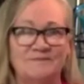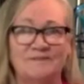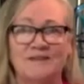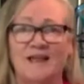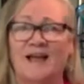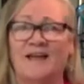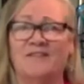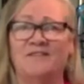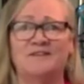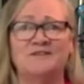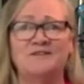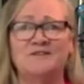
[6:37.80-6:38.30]

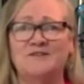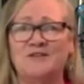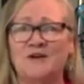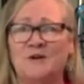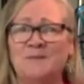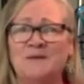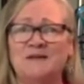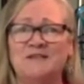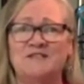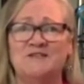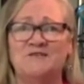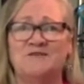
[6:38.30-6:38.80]
And they're so
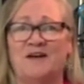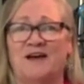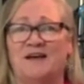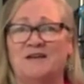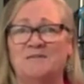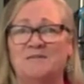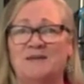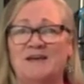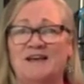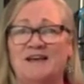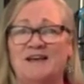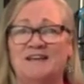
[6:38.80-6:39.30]
much
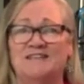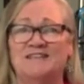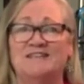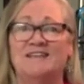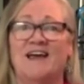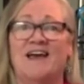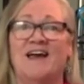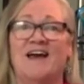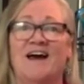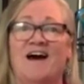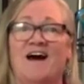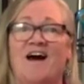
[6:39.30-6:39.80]
fun because
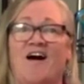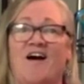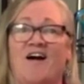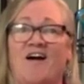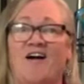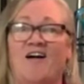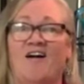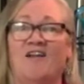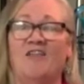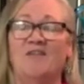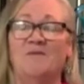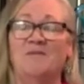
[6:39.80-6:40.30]

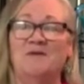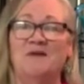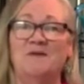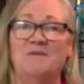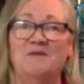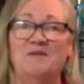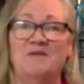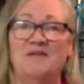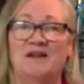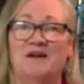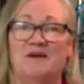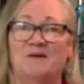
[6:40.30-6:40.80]
all the
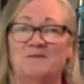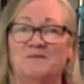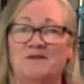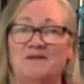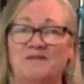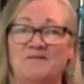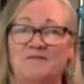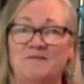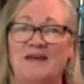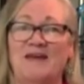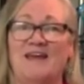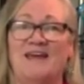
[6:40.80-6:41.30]
people that are
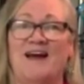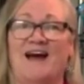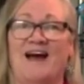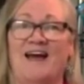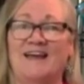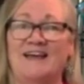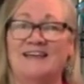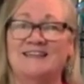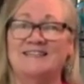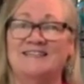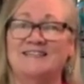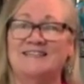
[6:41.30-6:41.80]
with me,
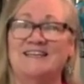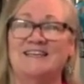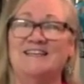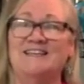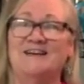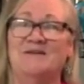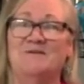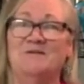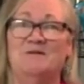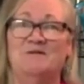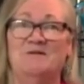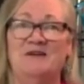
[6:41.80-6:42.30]
I can see
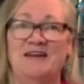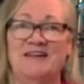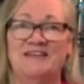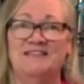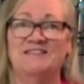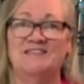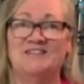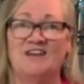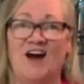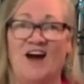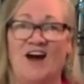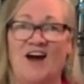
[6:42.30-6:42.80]
them and we
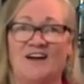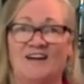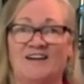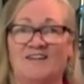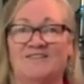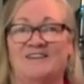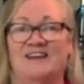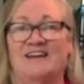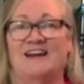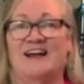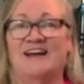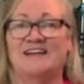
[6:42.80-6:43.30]
can talk and
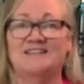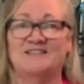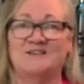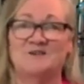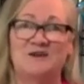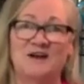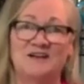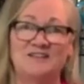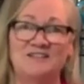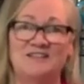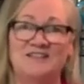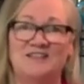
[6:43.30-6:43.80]
we can ask
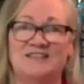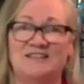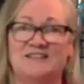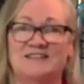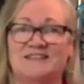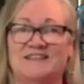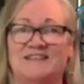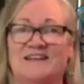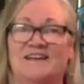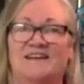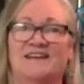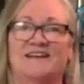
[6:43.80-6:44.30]

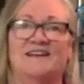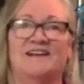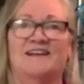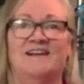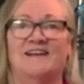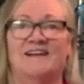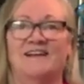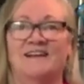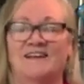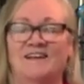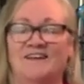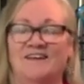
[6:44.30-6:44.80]
questions, and
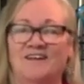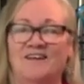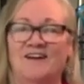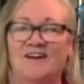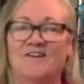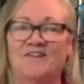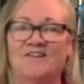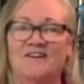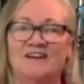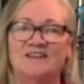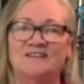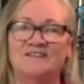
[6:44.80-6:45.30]

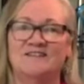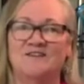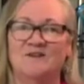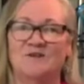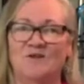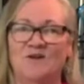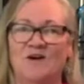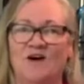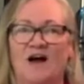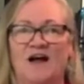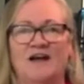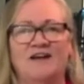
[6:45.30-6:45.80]
it's
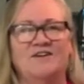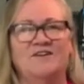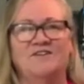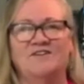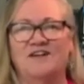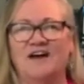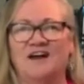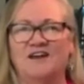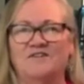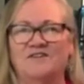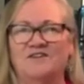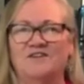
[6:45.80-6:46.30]
cool. I know a
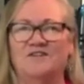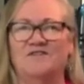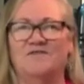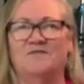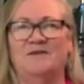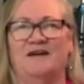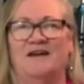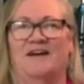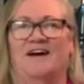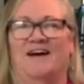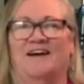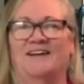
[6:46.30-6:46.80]
lot of you have
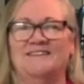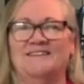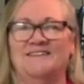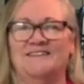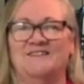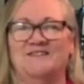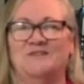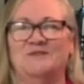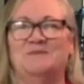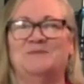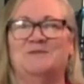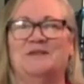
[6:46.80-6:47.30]
been on
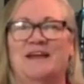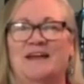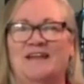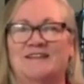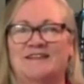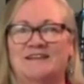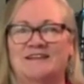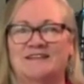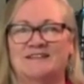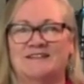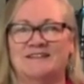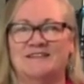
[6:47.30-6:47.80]
Zoom
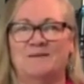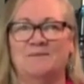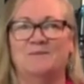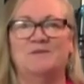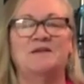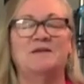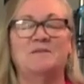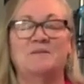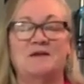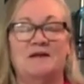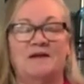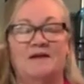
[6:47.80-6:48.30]
lately
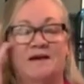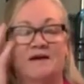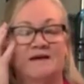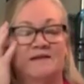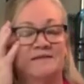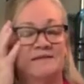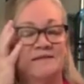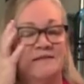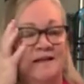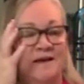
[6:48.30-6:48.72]
simply because